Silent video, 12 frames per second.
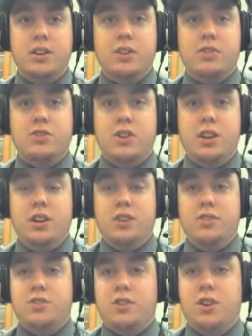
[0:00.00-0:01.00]

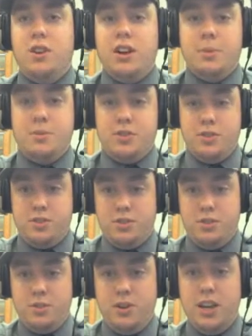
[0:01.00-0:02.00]
change our aperture
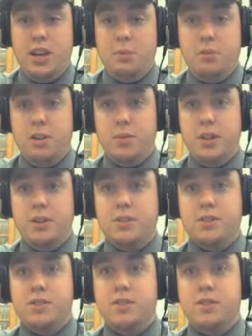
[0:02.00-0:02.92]
to 8 millimeters,